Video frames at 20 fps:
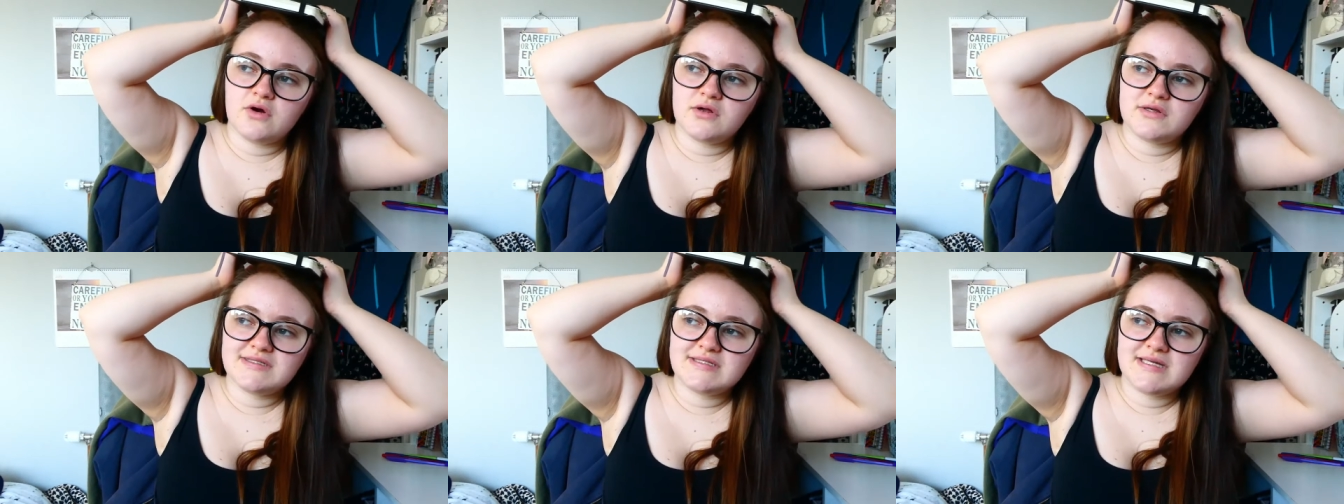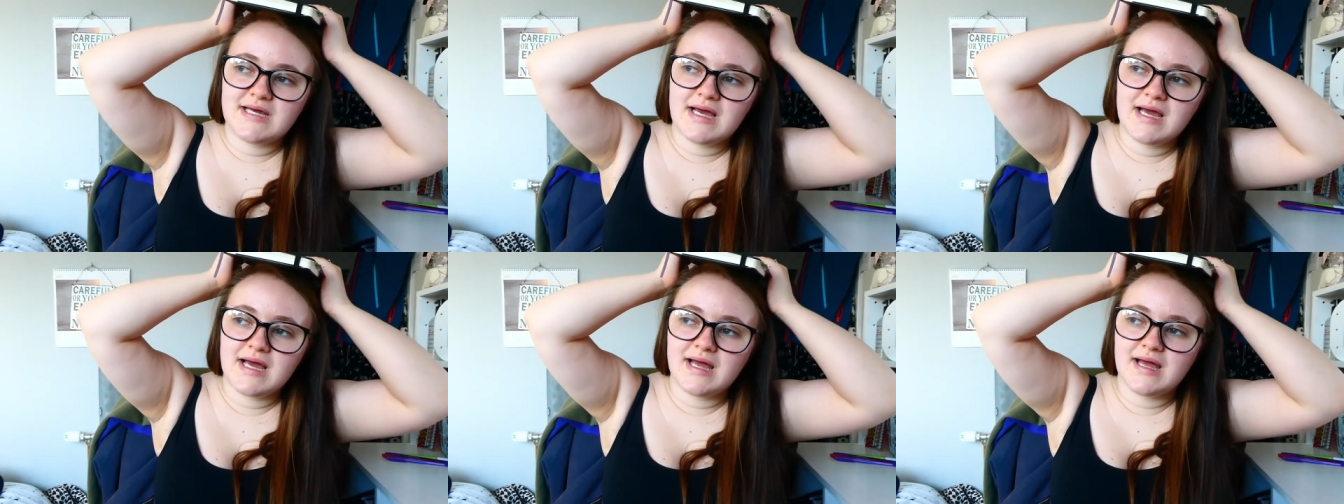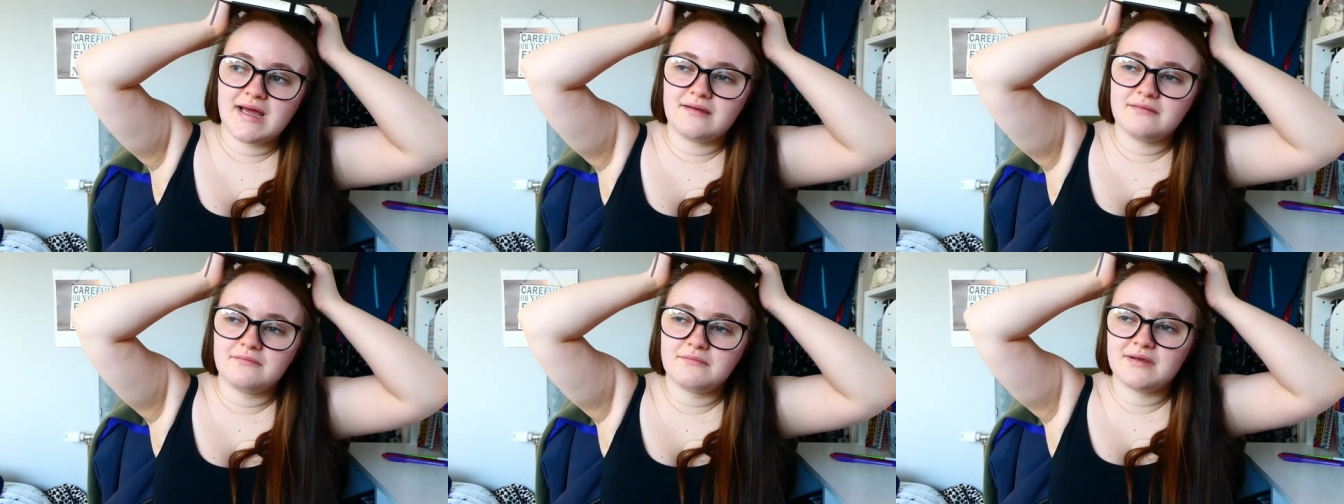
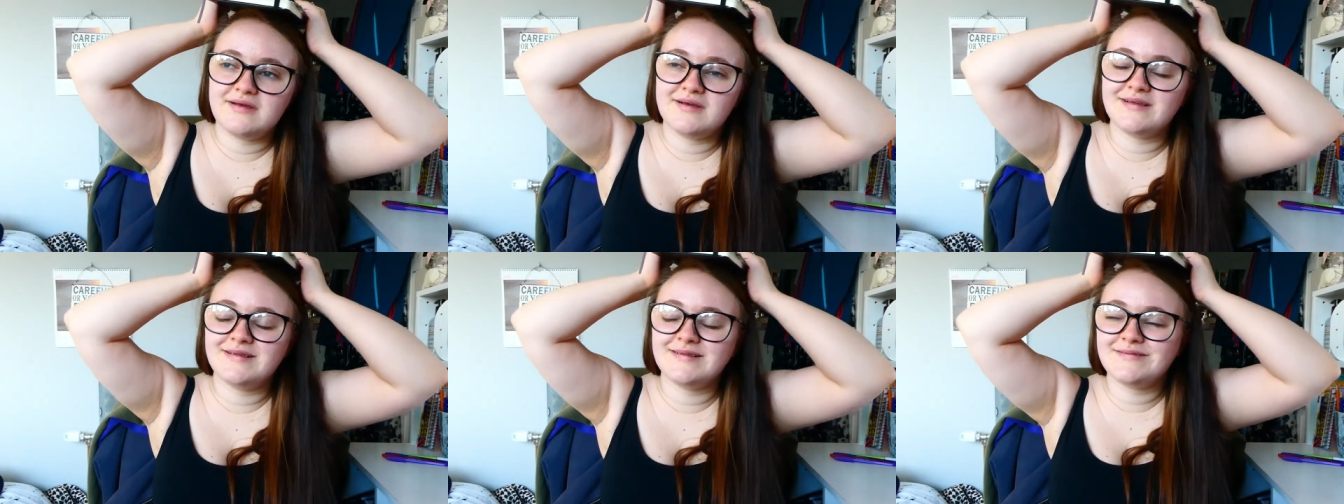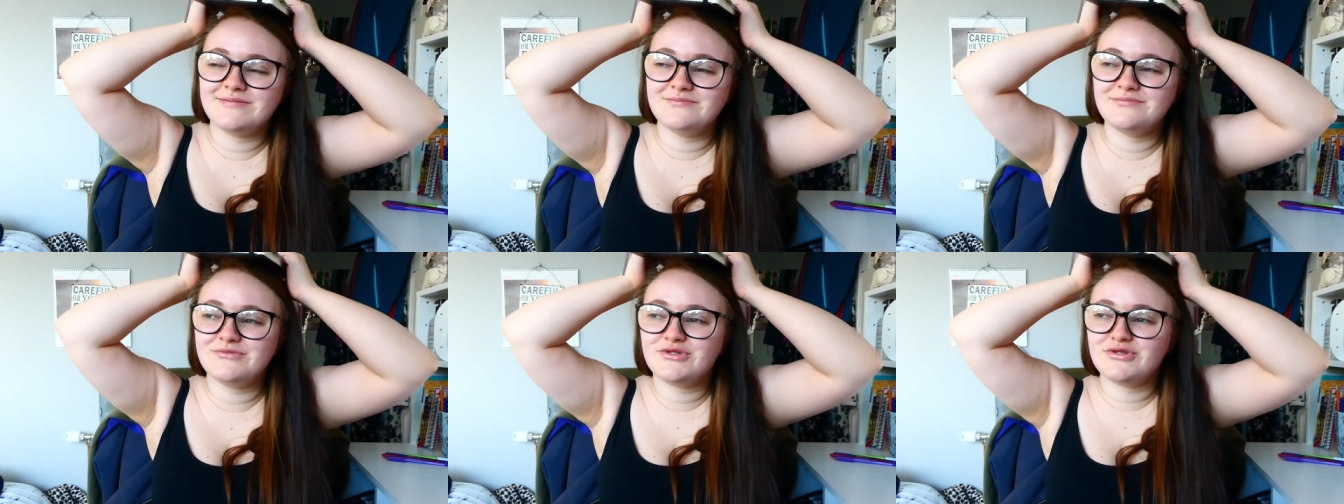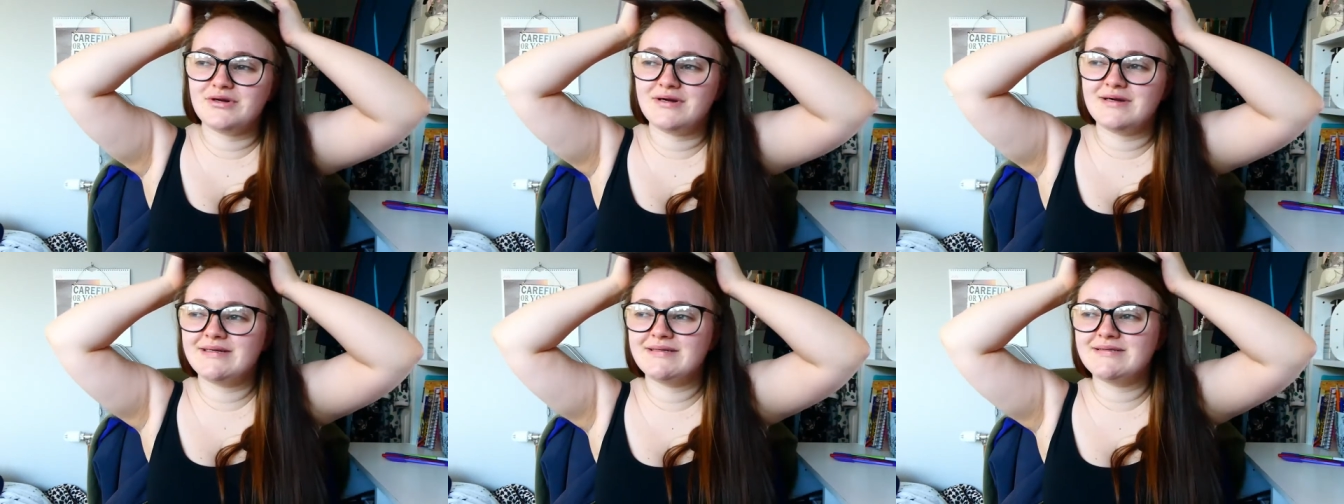content because I'm
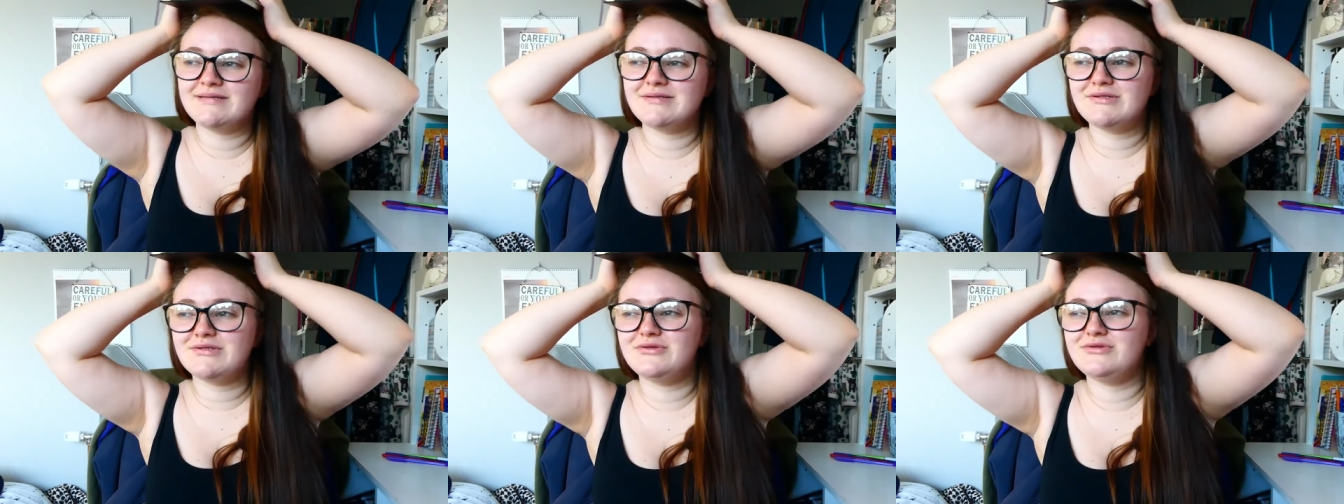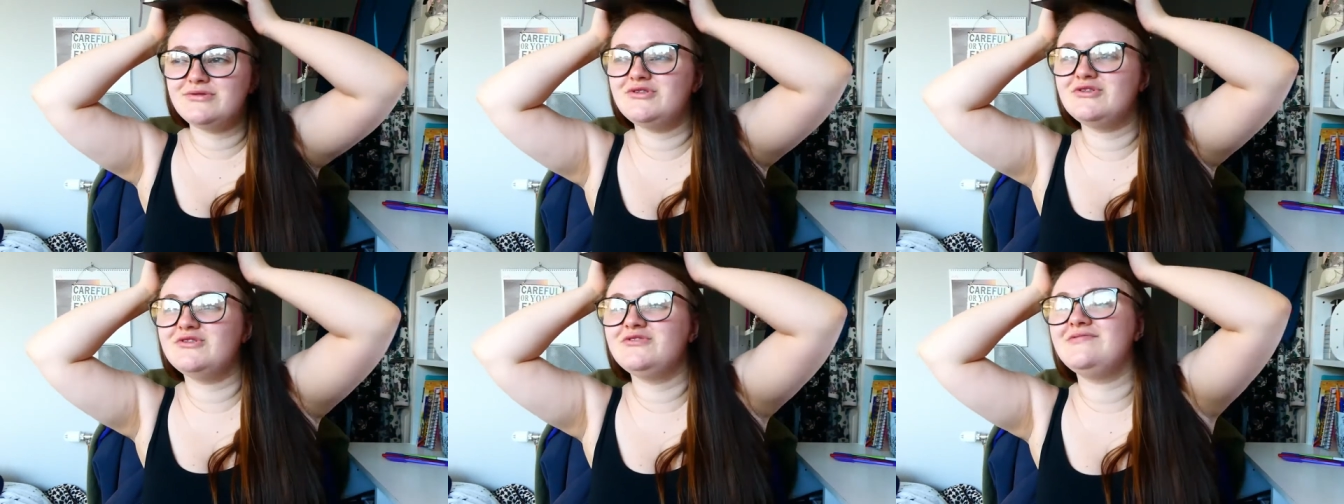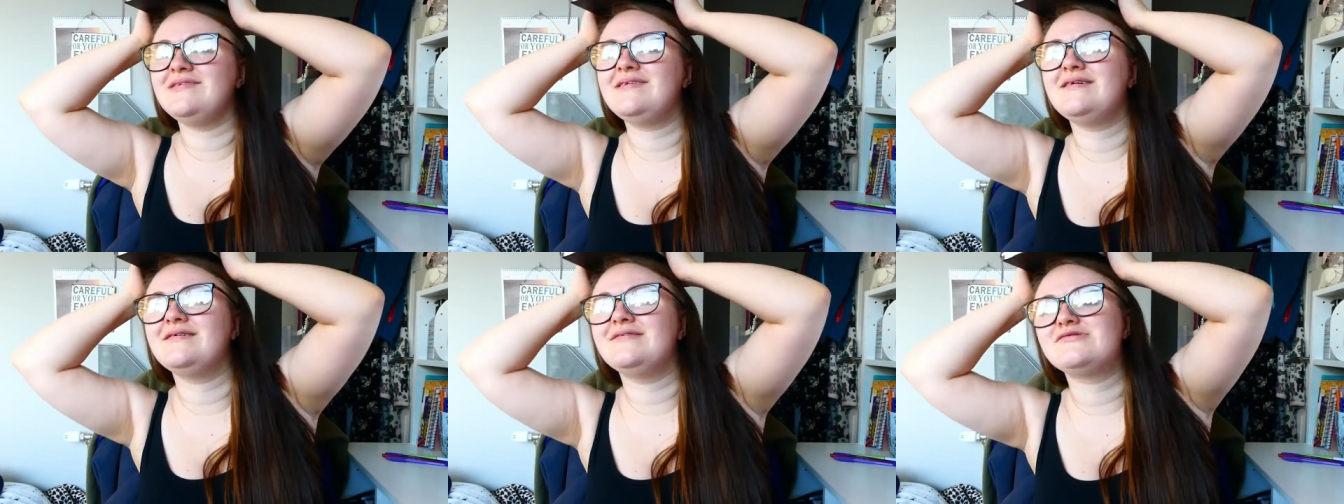trying to do two
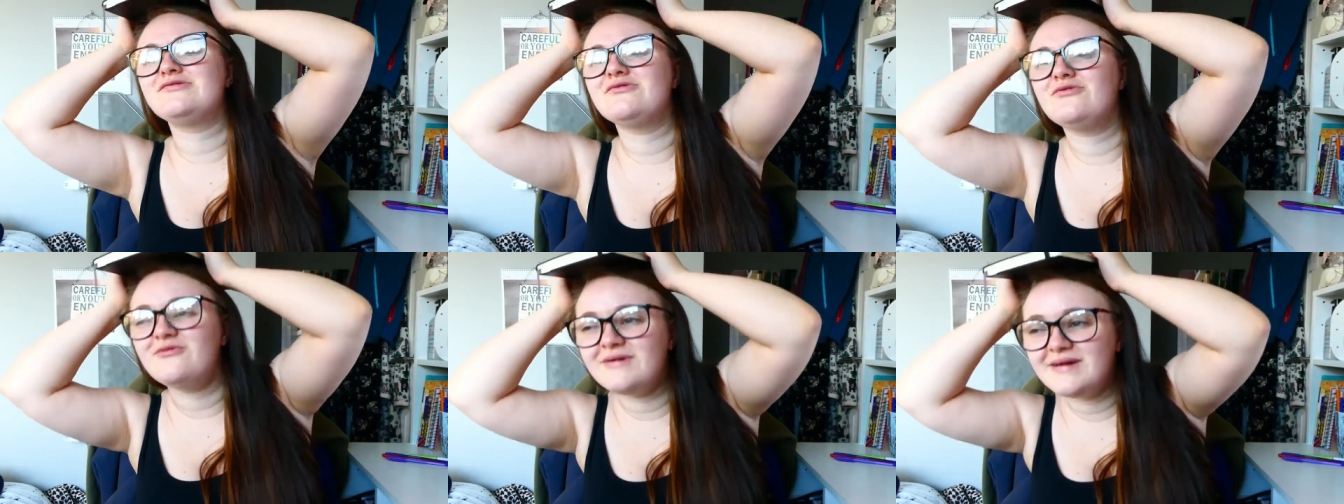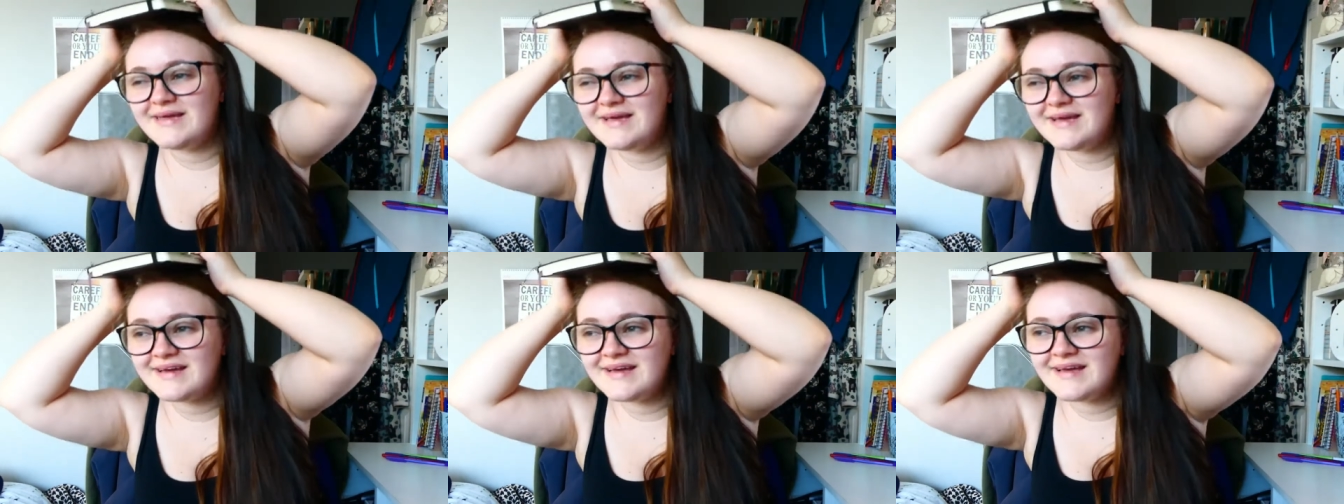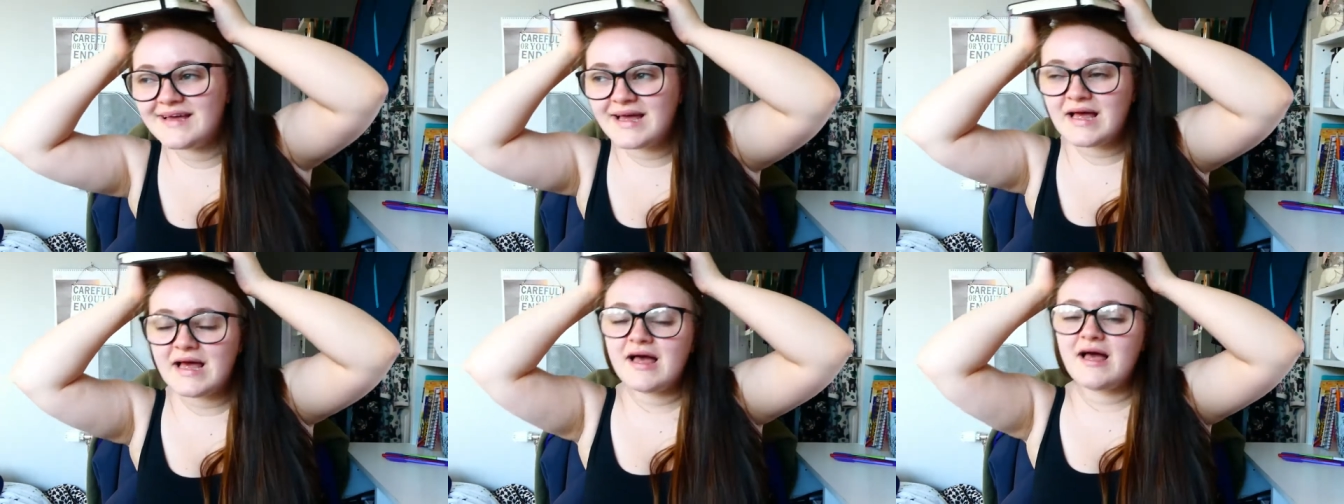videos a week